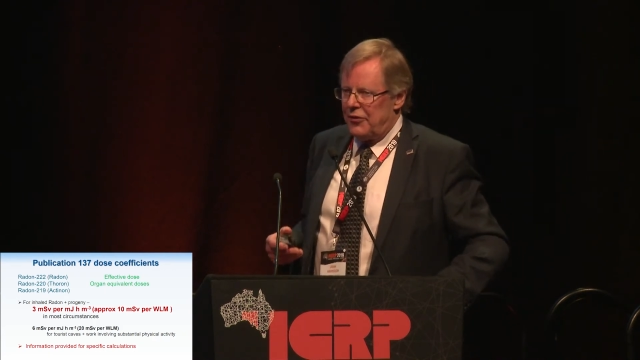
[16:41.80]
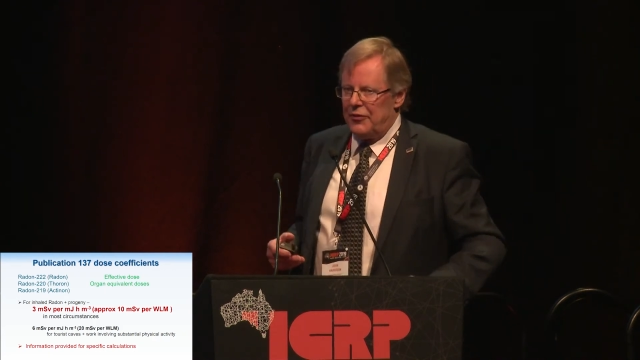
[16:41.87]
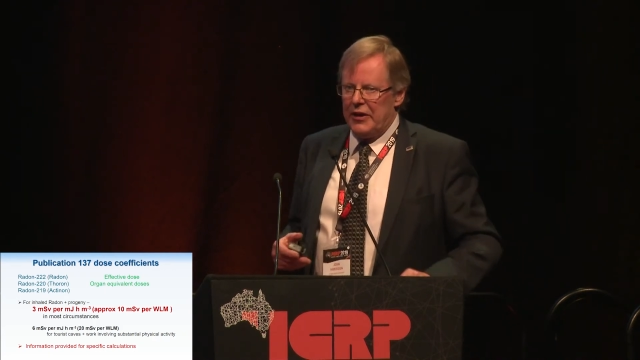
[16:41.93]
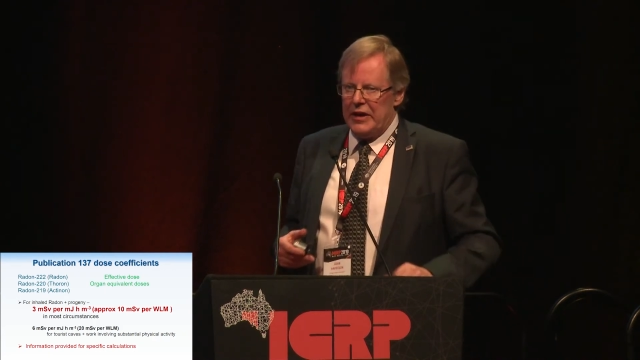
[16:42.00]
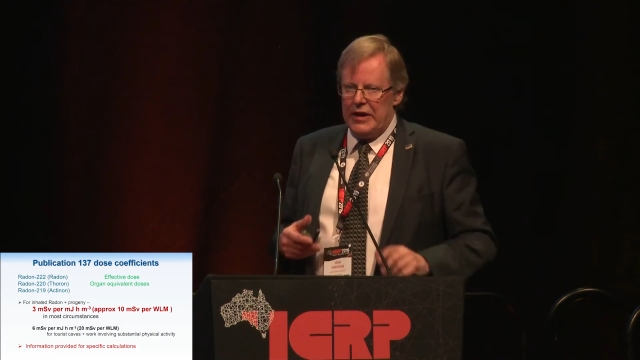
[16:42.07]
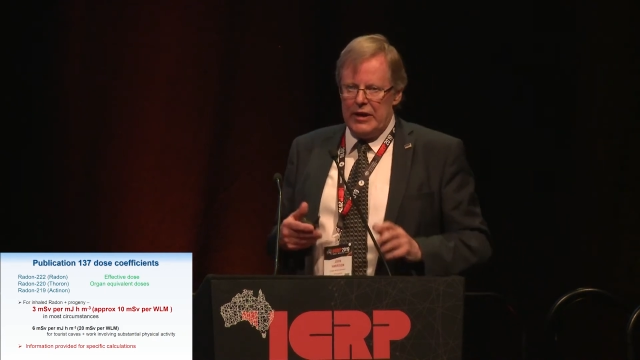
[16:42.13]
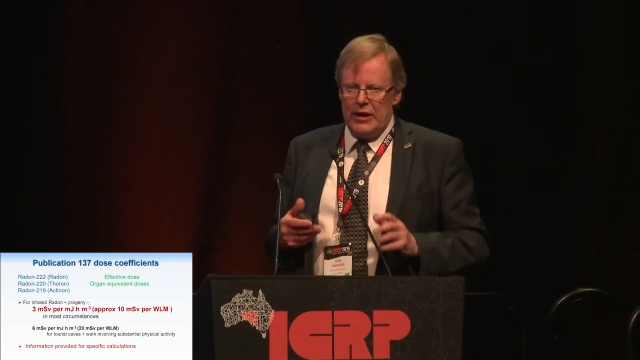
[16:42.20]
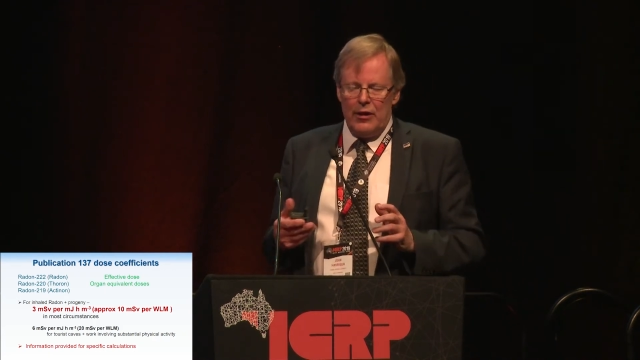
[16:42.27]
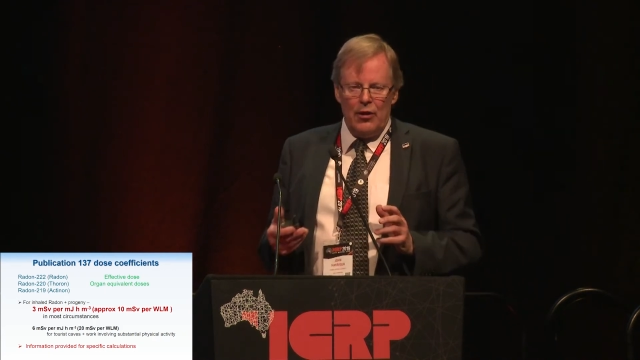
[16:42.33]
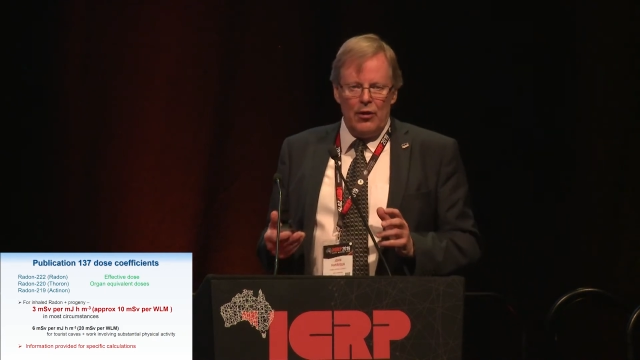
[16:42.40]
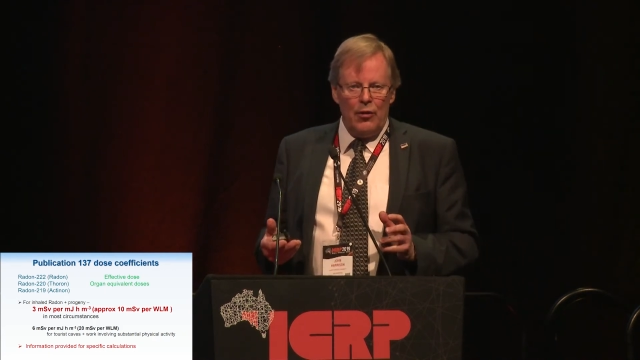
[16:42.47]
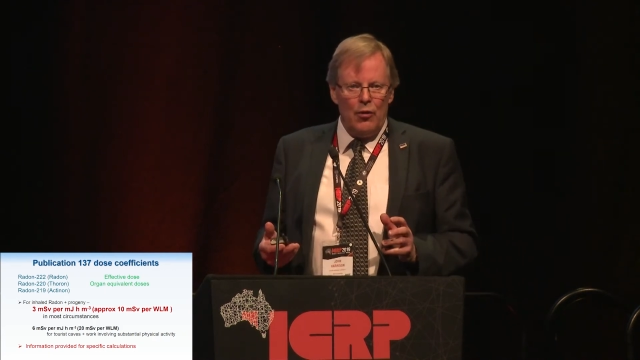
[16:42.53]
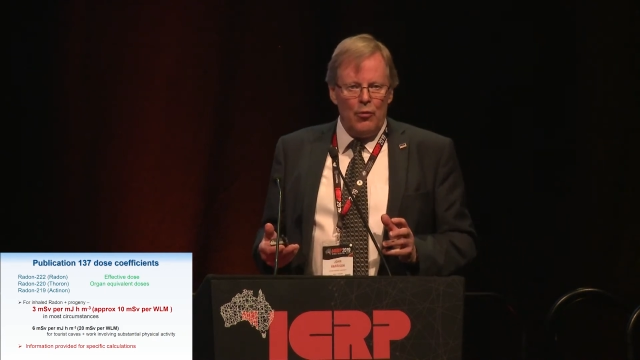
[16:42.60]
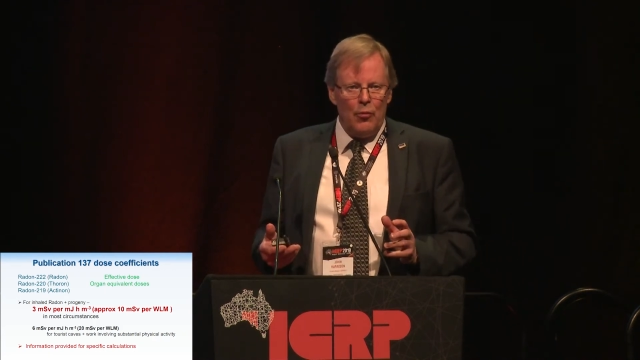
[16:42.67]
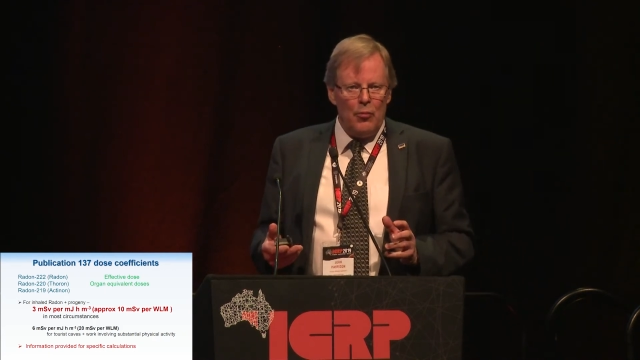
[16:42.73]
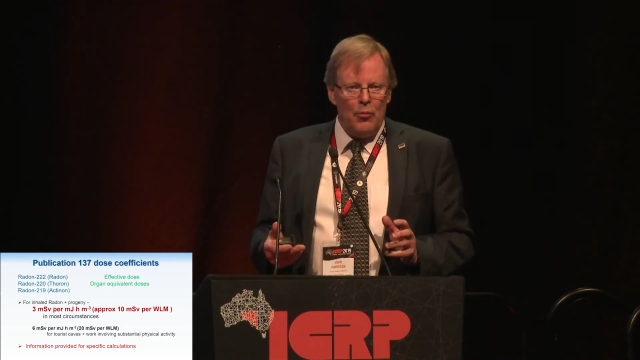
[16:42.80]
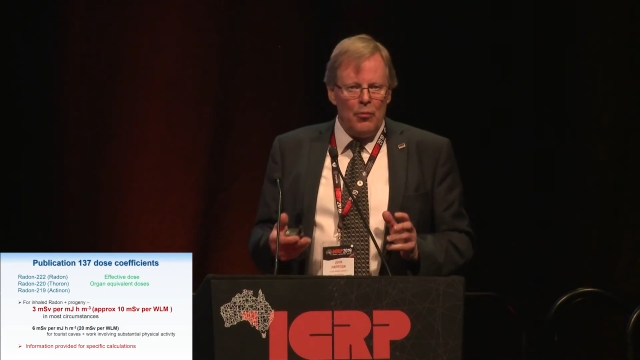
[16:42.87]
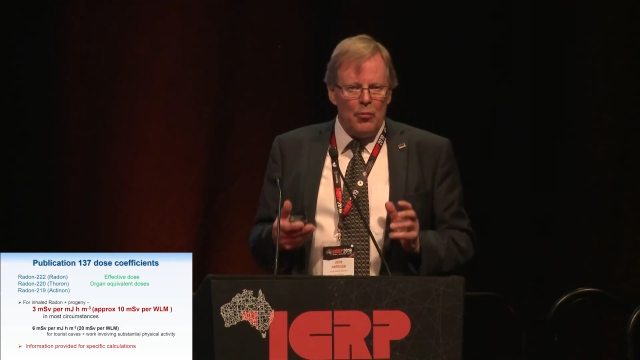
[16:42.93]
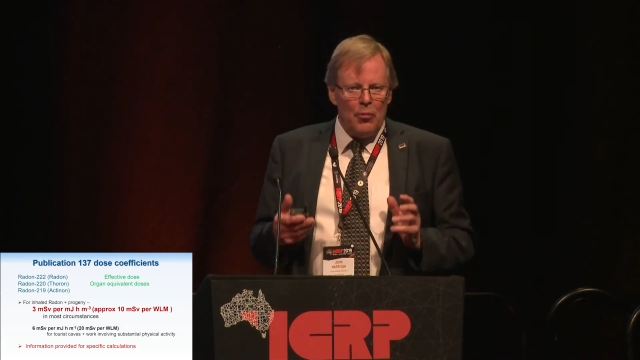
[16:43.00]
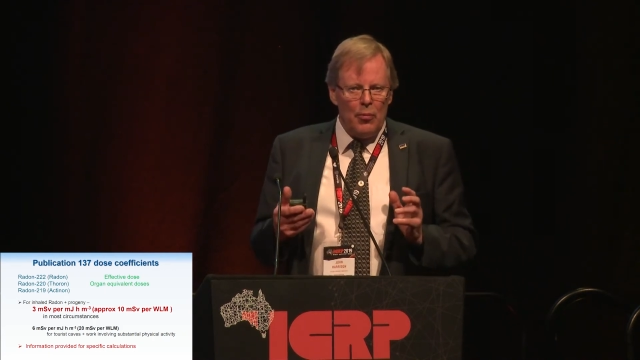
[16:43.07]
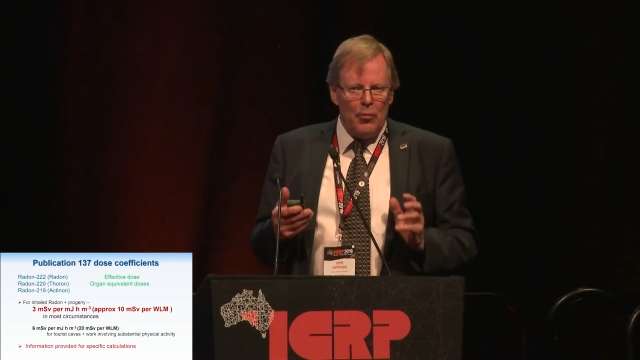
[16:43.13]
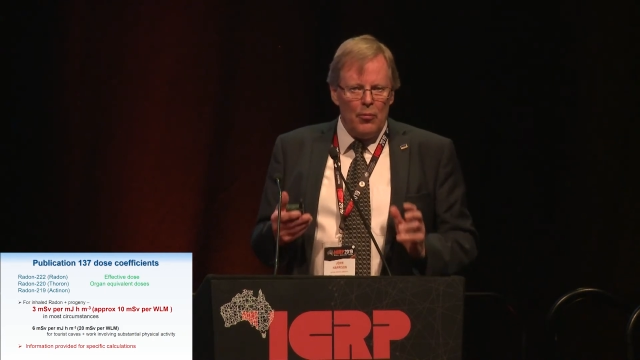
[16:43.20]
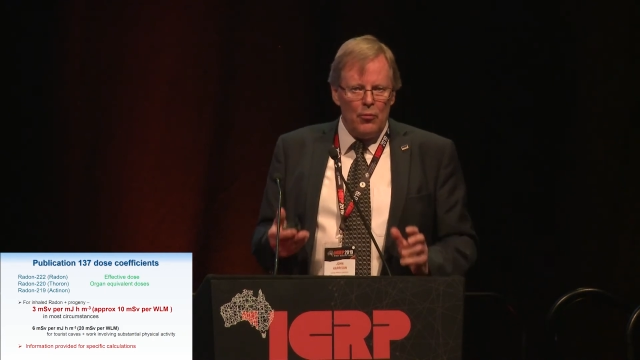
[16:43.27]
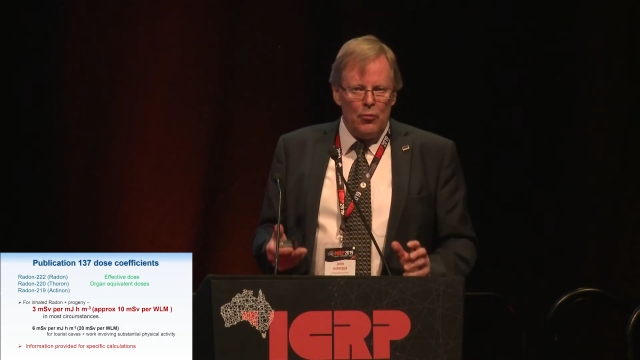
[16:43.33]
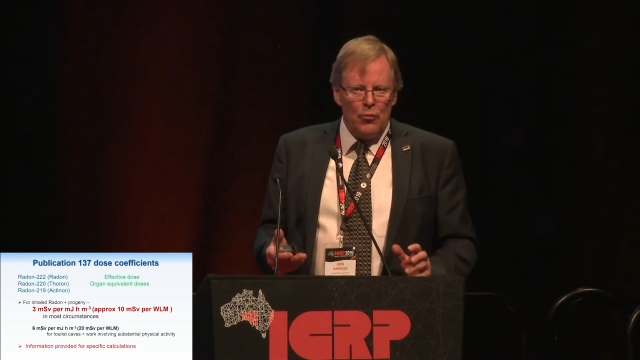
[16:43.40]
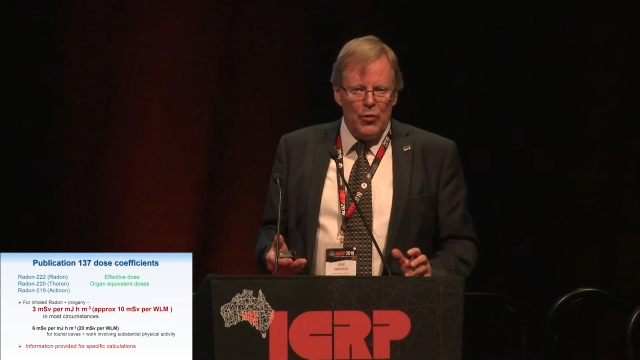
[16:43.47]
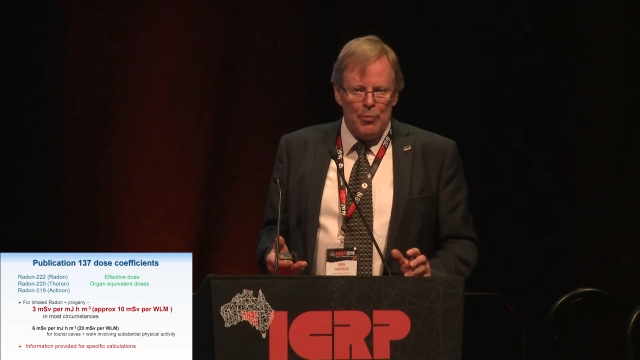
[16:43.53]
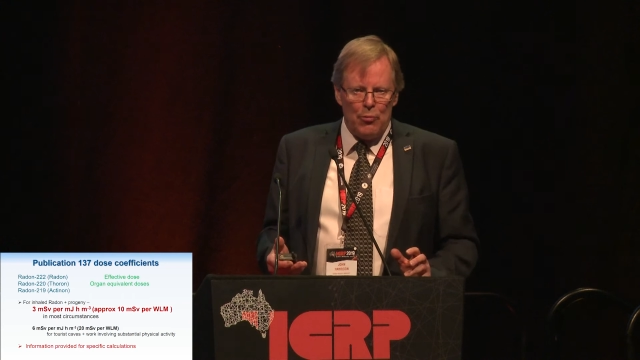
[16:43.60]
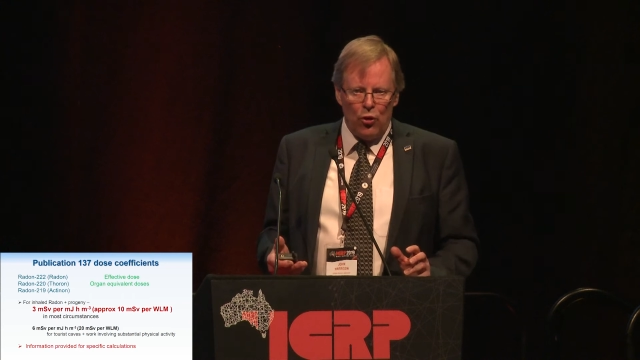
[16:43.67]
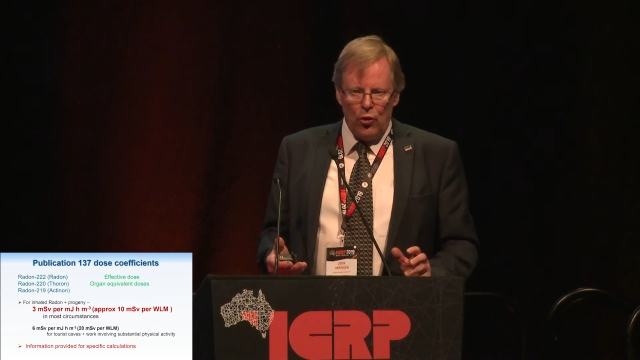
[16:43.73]
the
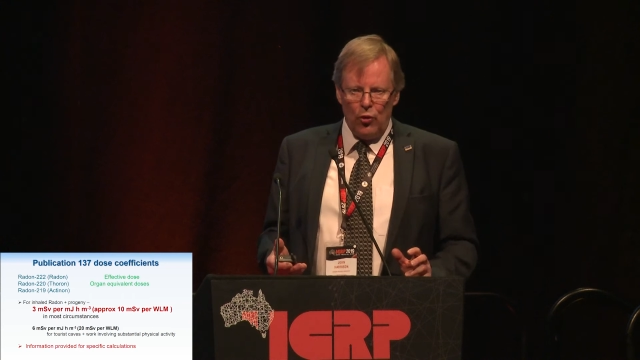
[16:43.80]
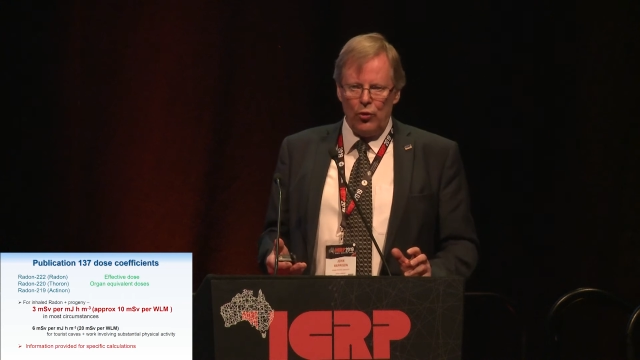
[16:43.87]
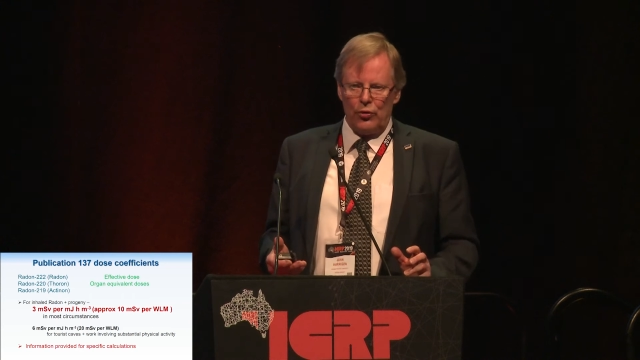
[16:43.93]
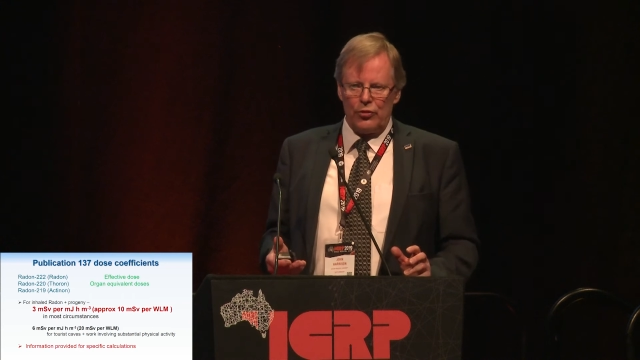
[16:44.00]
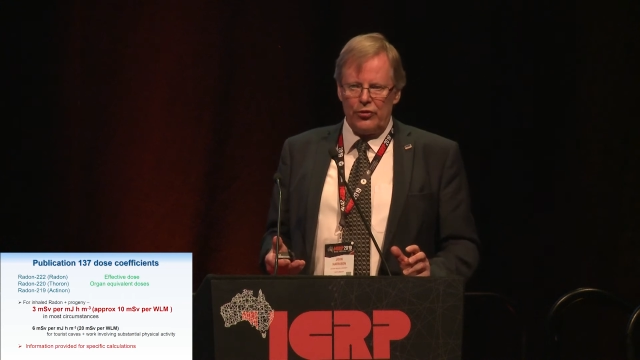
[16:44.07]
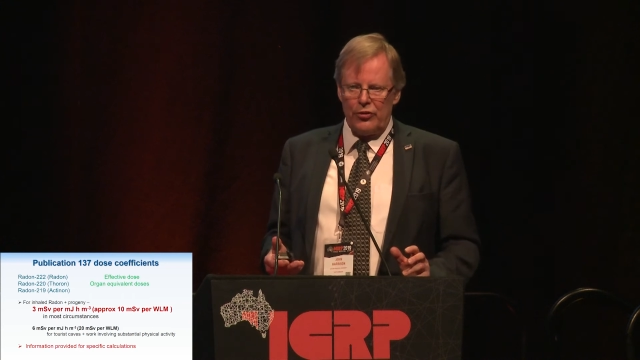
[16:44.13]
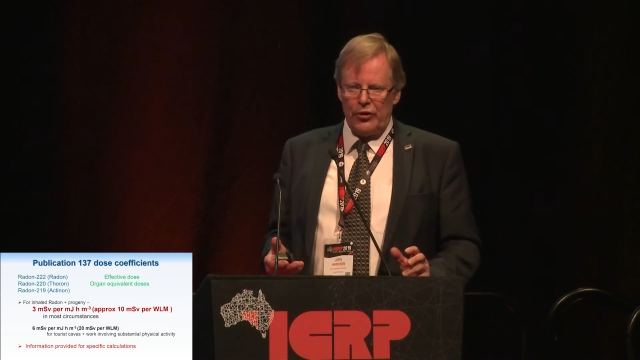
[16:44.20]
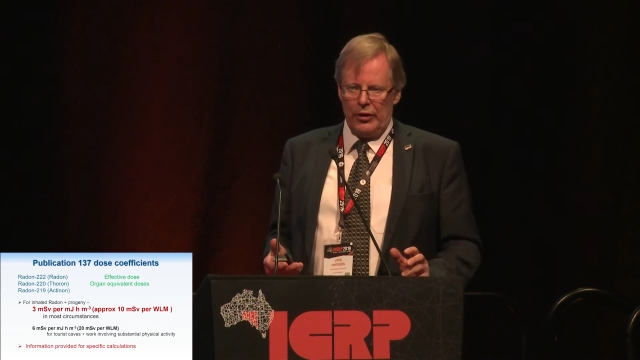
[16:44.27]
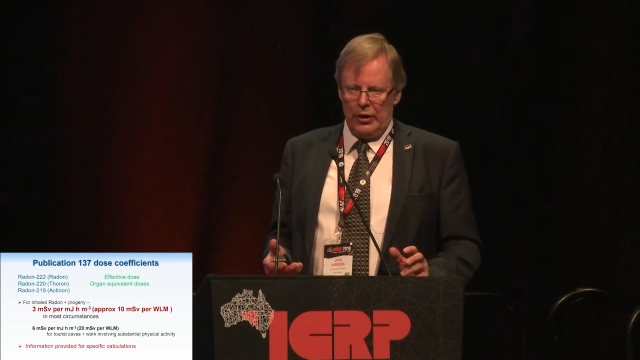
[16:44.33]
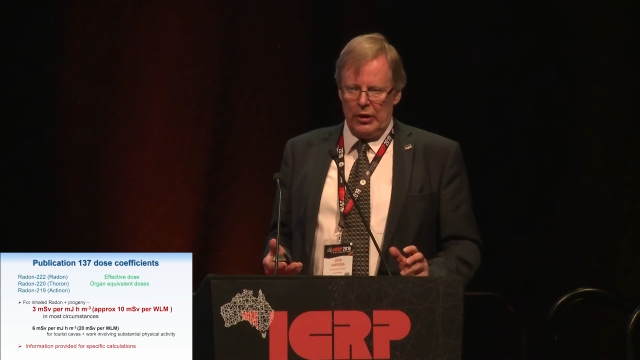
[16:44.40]
report